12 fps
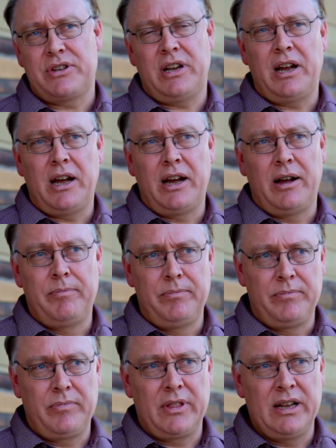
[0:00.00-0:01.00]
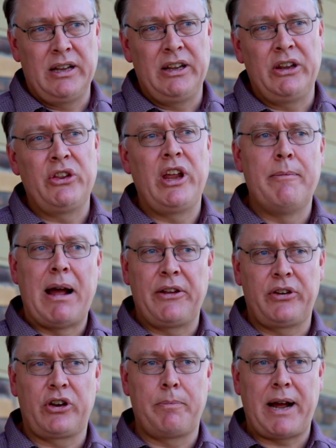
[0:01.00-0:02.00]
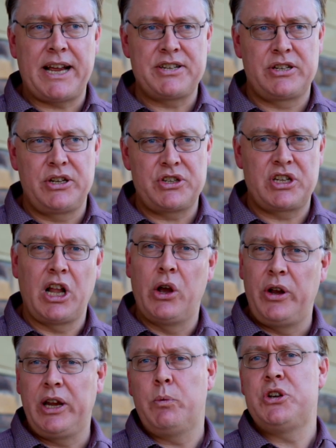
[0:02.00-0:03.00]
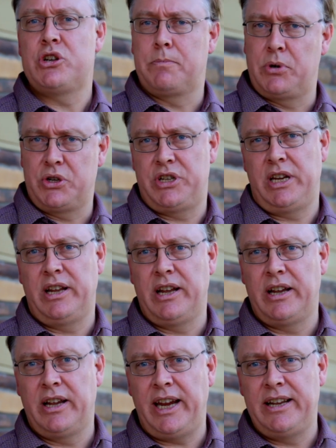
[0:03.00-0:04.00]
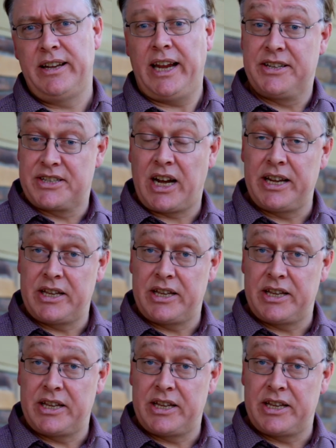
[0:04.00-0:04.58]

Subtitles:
the amount of capacitance loading we should put inside the